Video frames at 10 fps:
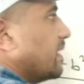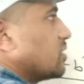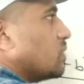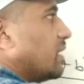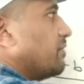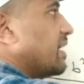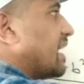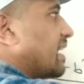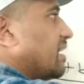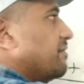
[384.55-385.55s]
this one we
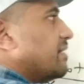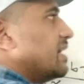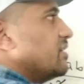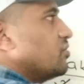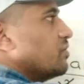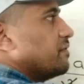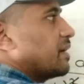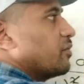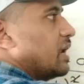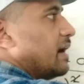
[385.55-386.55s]
can convert into
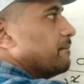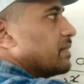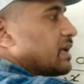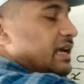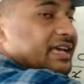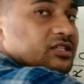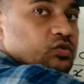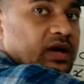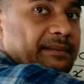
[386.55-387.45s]
formula, a square